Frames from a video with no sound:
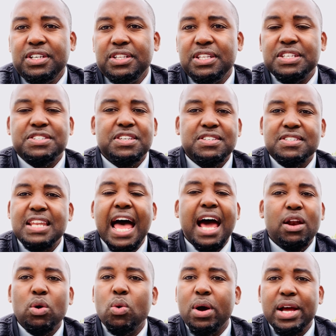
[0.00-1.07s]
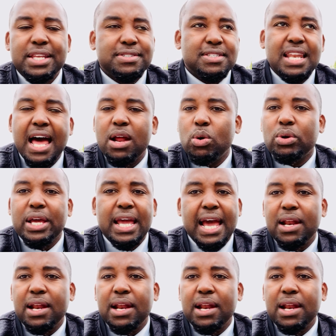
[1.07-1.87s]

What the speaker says: It's not okay.